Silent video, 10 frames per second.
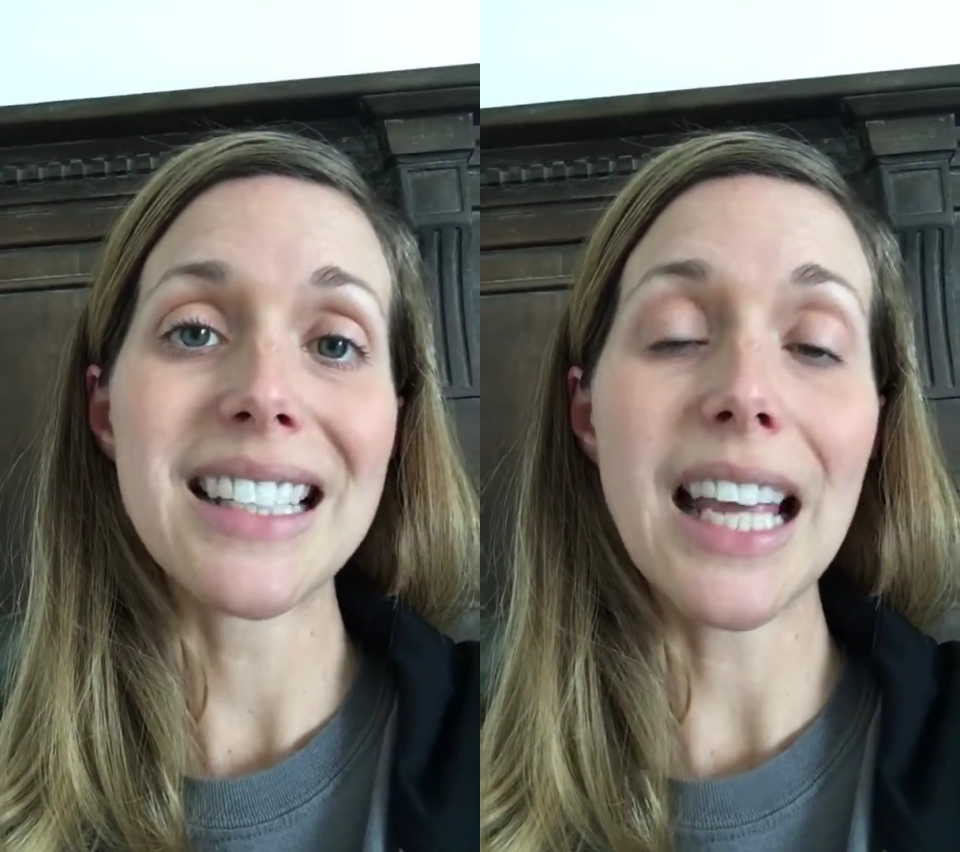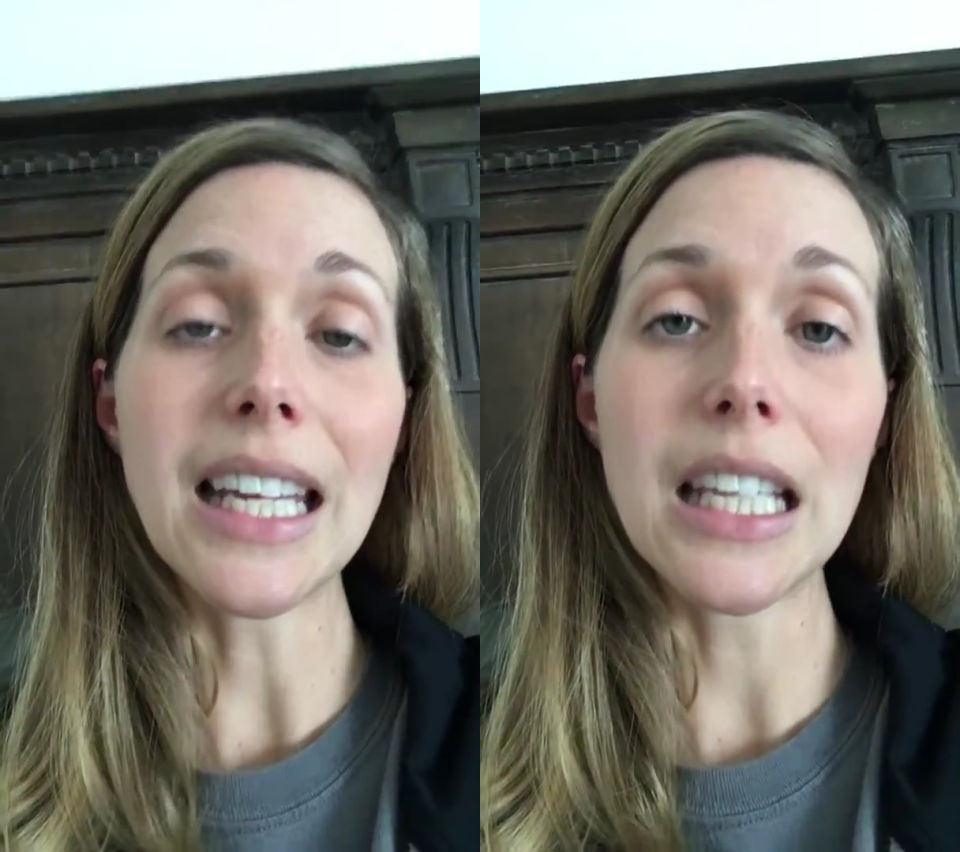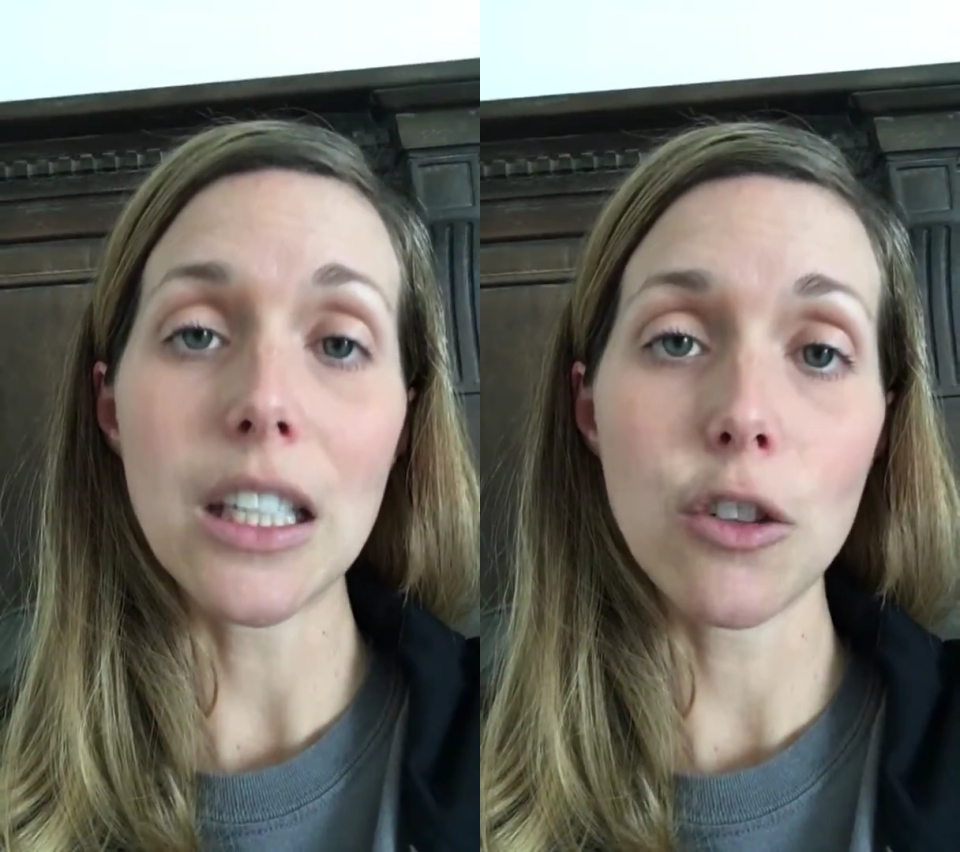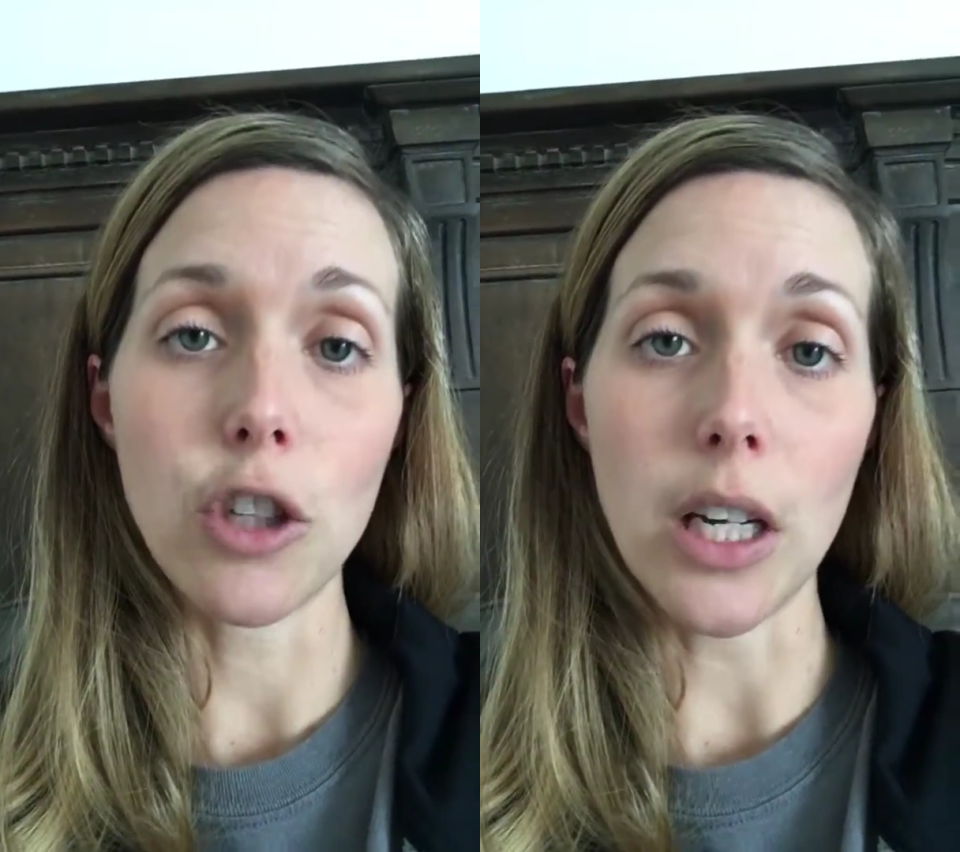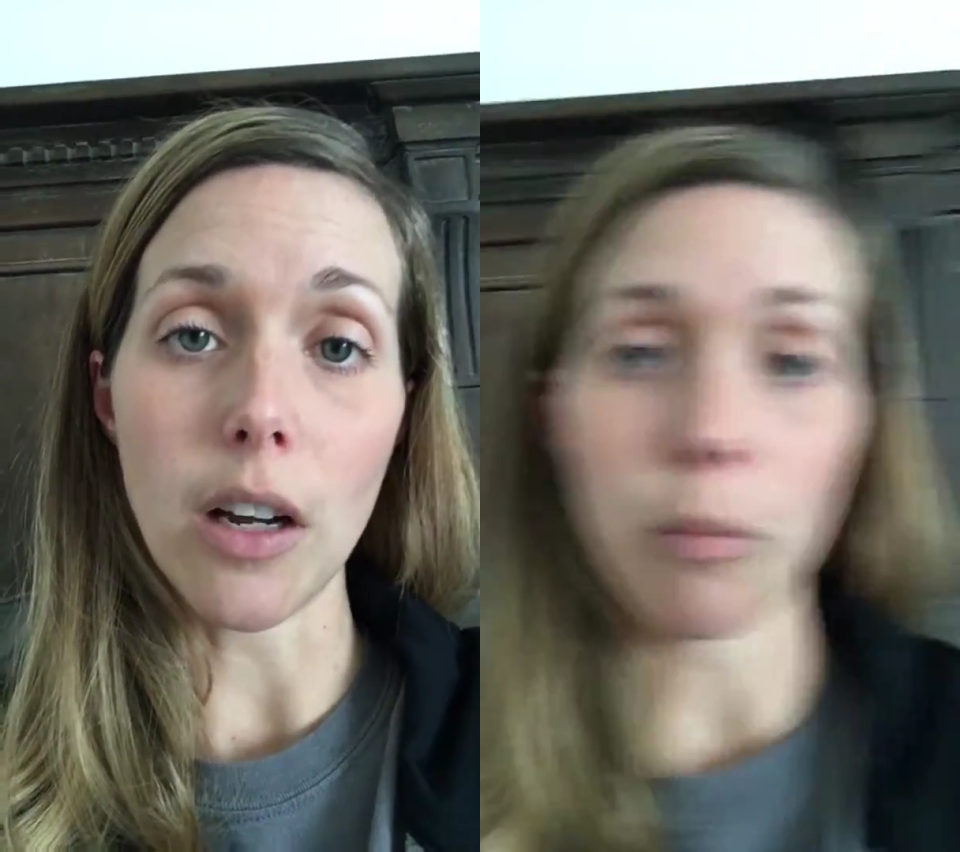second
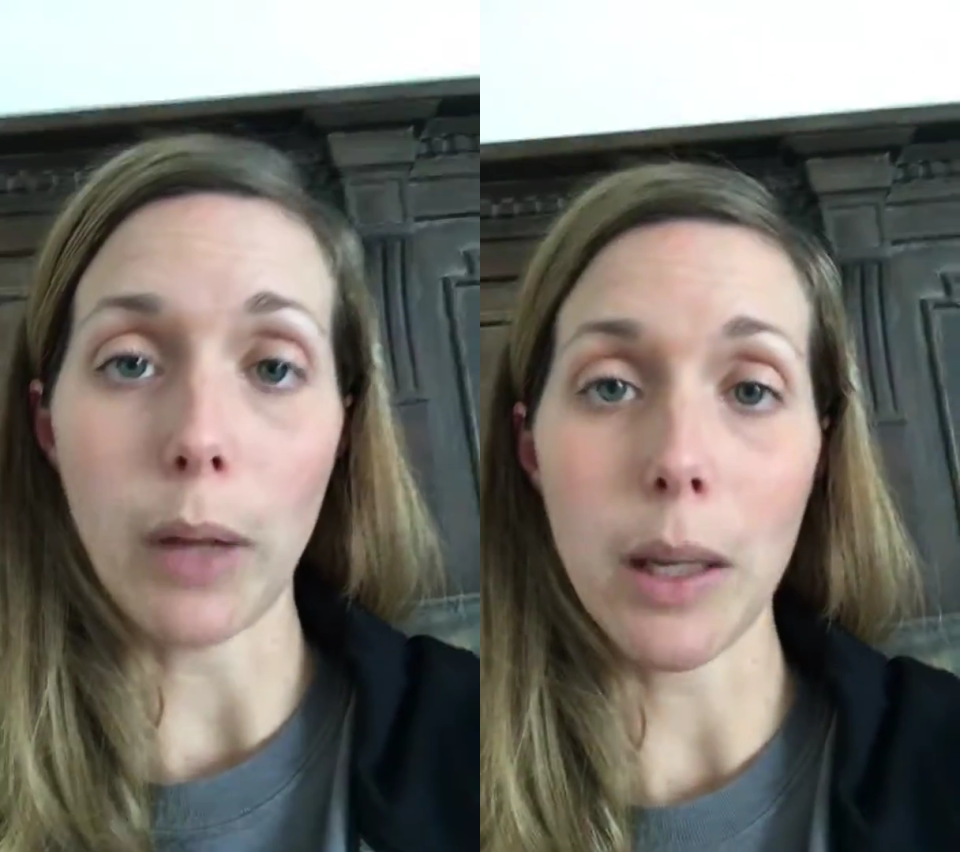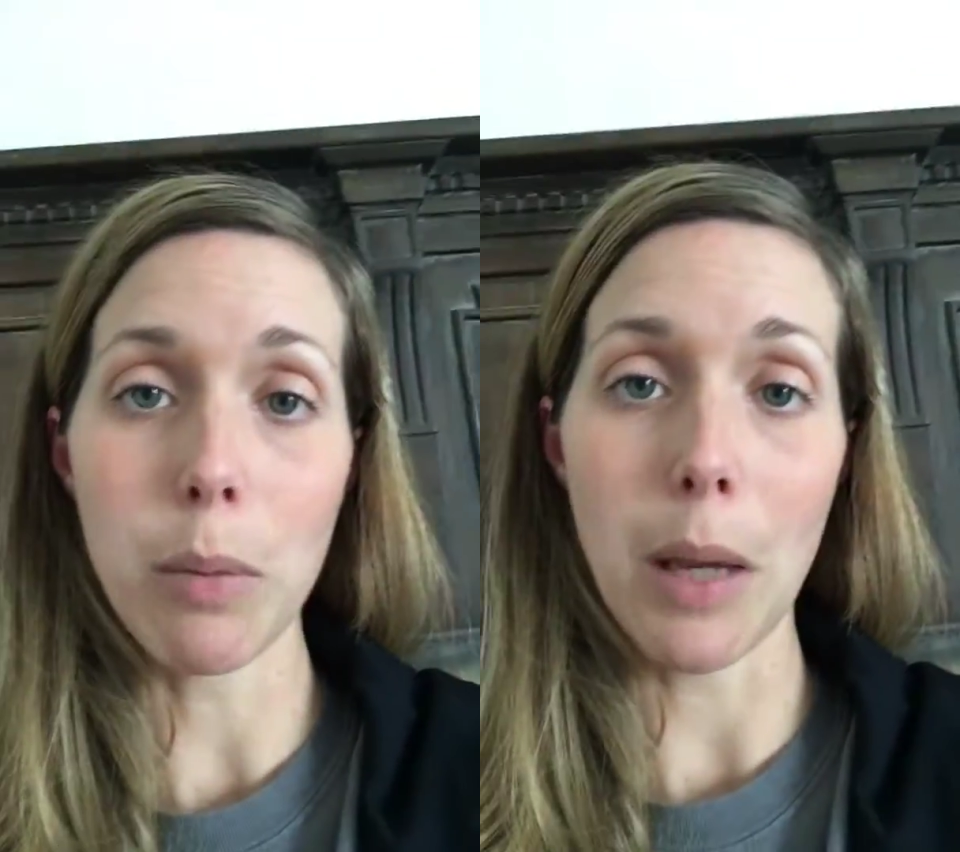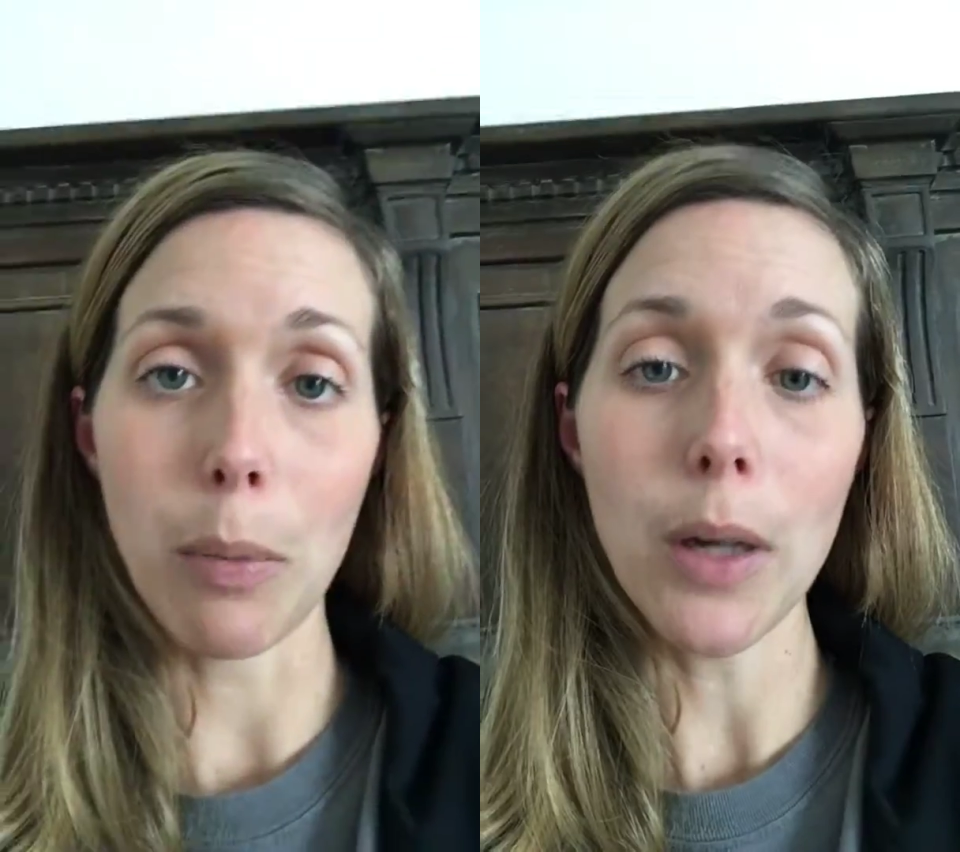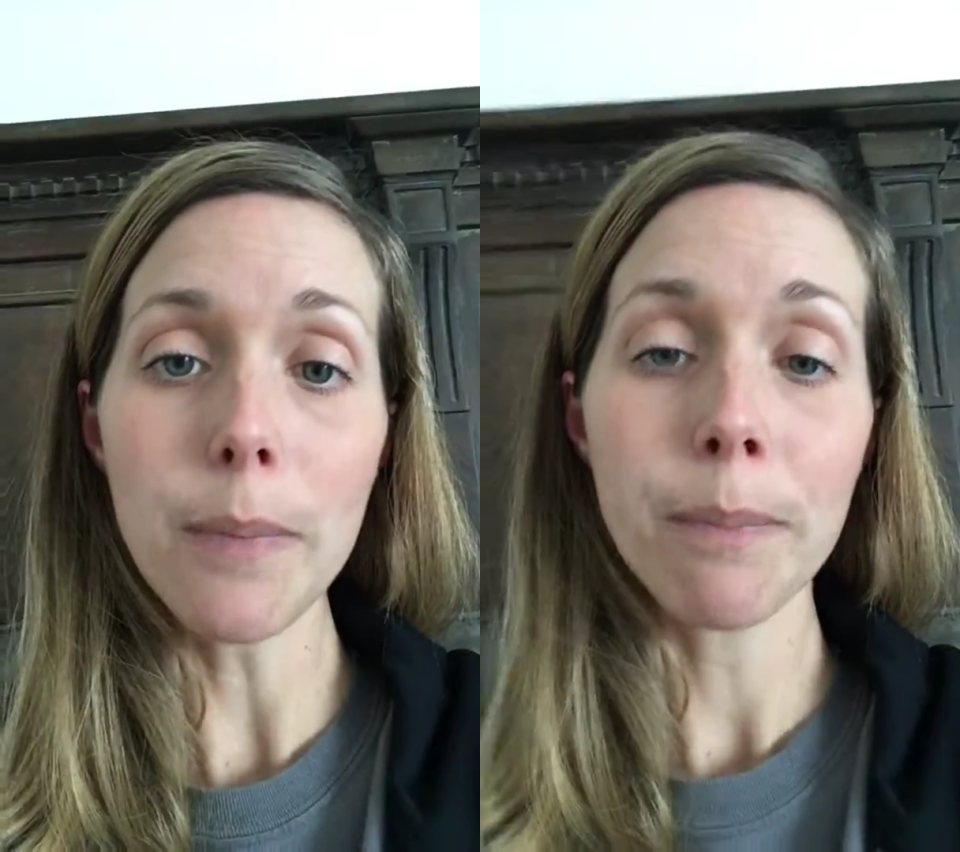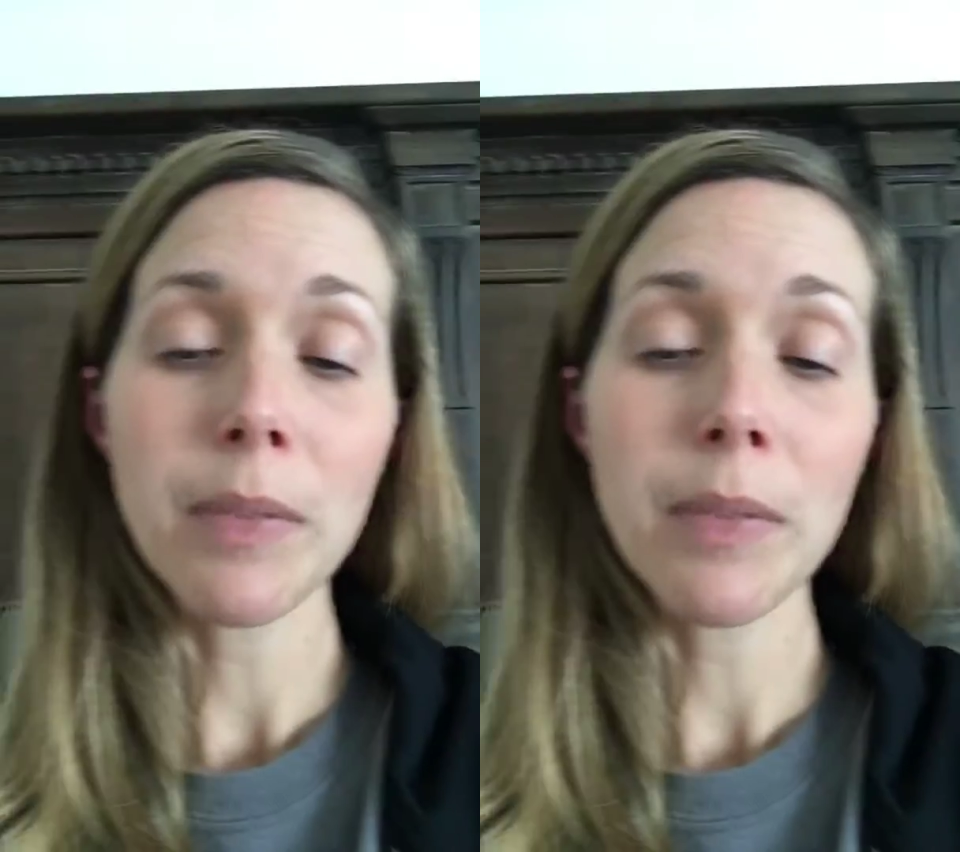sheet of blank paper,